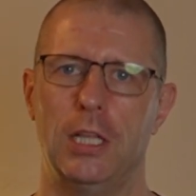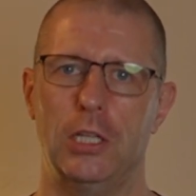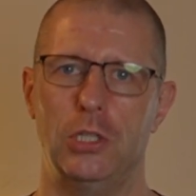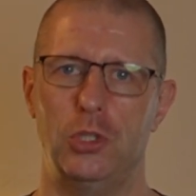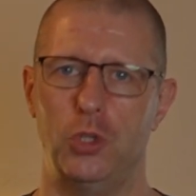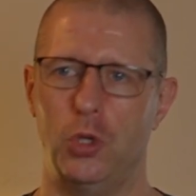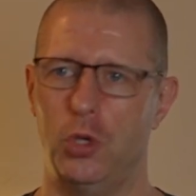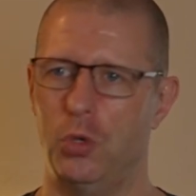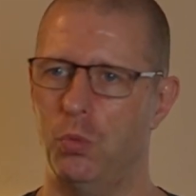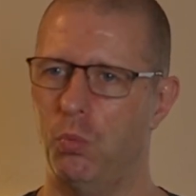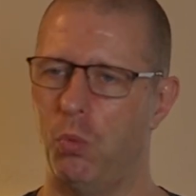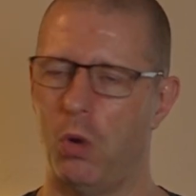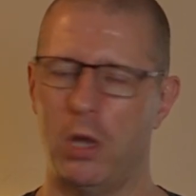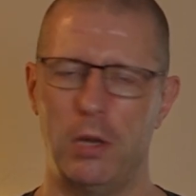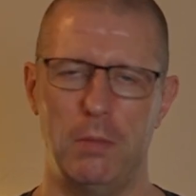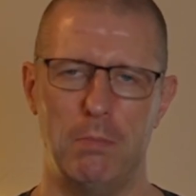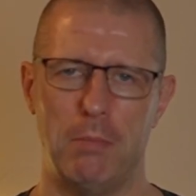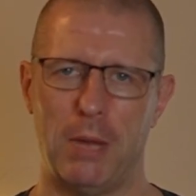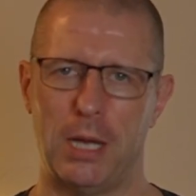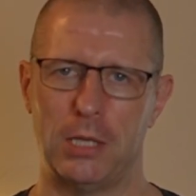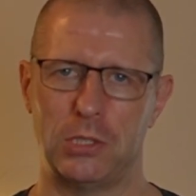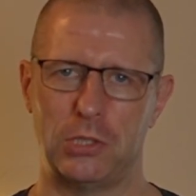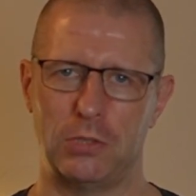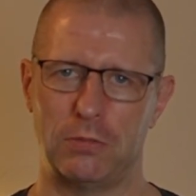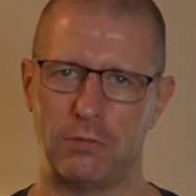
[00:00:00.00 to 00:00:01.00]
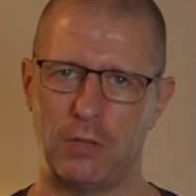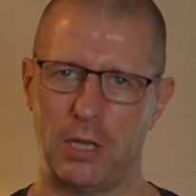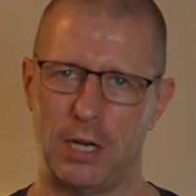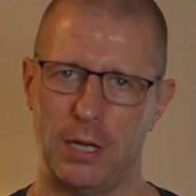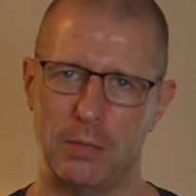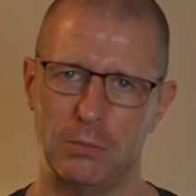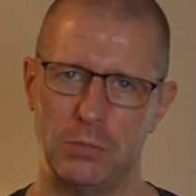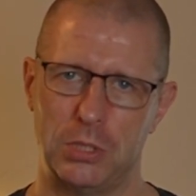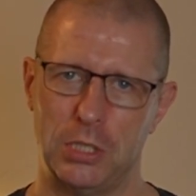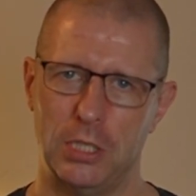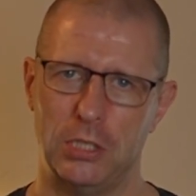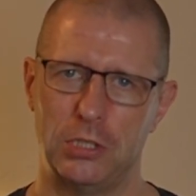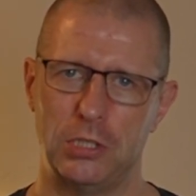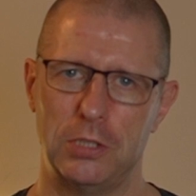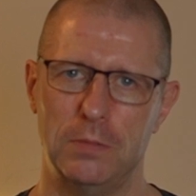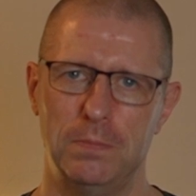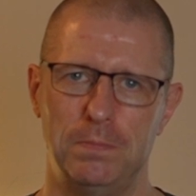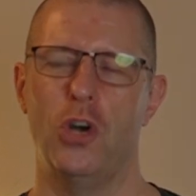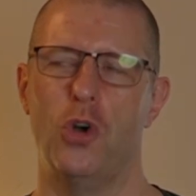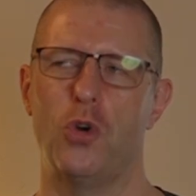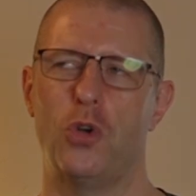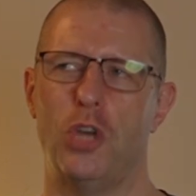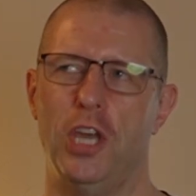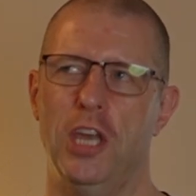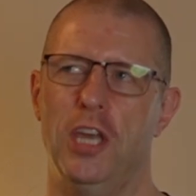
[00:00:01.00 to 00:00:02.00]
than doing one massive cram session.
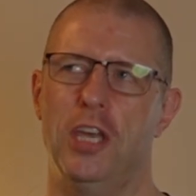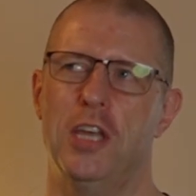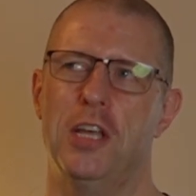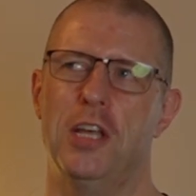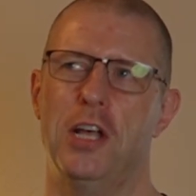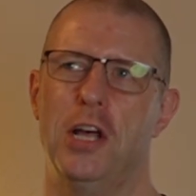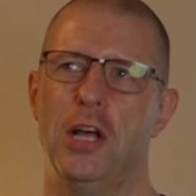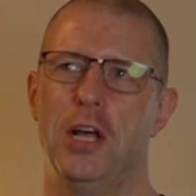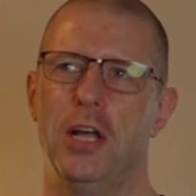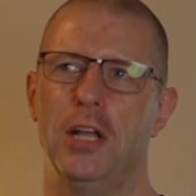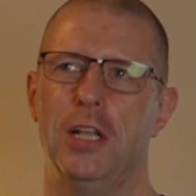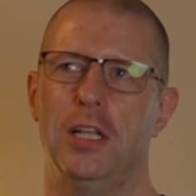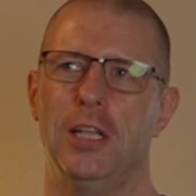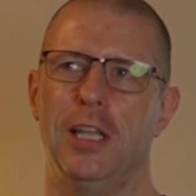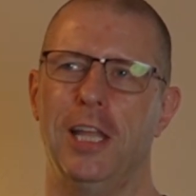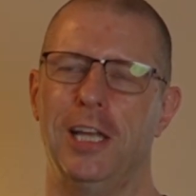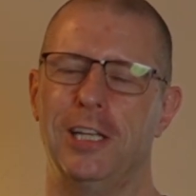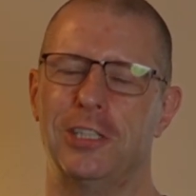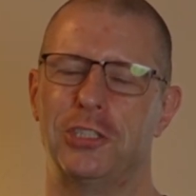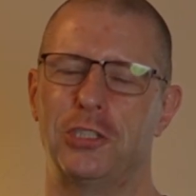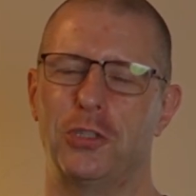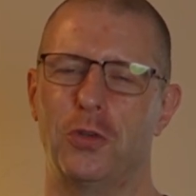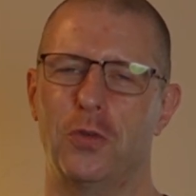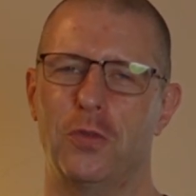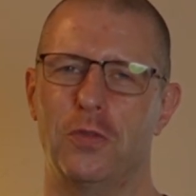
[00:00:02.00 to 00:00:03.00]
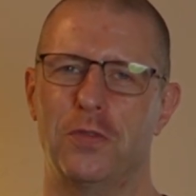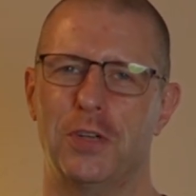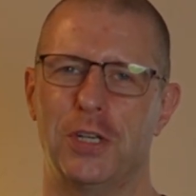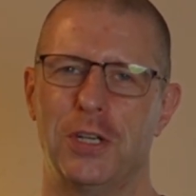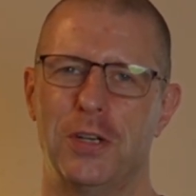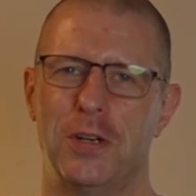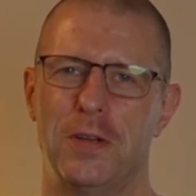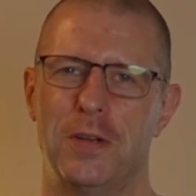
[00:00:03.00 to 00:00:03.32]
Okay, lecture over.